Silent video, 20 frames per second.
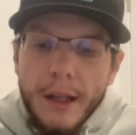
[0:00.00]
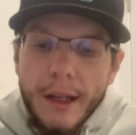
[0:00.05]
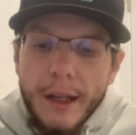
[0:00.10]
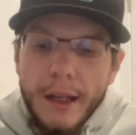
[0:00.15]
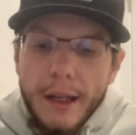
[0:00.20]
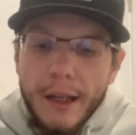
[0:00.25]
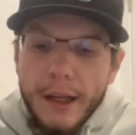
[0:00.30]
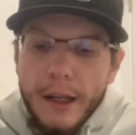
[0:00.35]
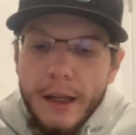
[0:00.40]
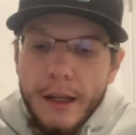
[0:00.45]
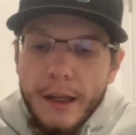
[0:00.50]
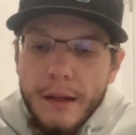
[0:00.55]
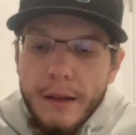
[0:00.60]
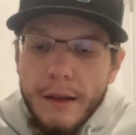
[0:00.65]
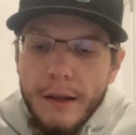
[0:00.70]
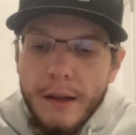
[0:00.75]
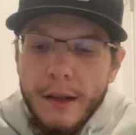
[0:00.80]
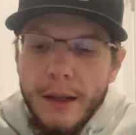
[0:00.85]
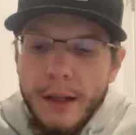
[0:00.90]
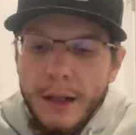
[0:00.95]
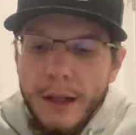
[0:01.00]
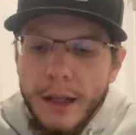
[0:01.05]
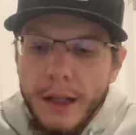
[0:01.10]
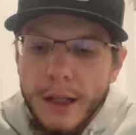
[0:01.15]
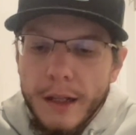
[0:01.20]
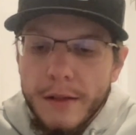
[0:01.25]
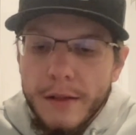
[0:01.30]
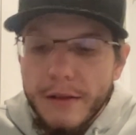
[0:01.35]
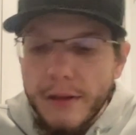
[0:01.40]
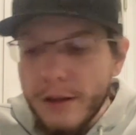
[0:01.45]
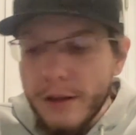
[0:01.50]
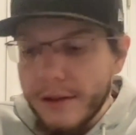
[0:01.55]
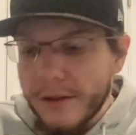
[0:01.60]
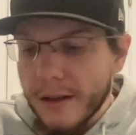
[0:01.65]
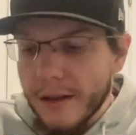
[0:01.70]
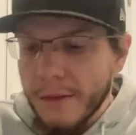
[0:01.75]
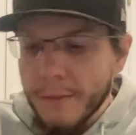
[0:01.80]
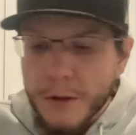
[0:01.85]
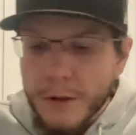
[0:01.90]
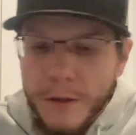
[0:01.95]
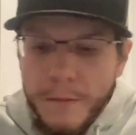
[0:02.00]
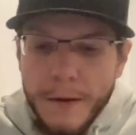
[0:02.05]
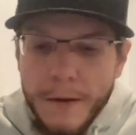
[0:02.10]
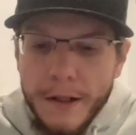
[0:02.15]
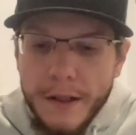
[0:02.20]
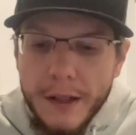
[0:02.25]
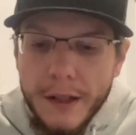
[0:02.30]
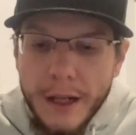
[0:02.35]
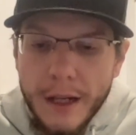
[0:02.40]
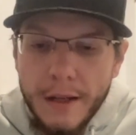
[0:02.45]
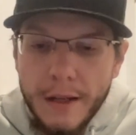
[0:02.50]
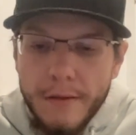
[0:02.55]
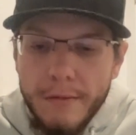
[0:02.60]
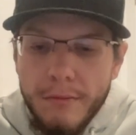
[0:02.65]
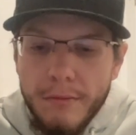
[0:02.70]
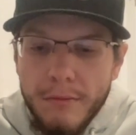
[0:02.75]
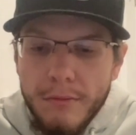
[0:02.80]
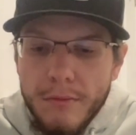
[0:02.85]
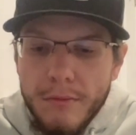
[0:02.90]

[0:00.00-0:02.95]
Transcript: and in some respects had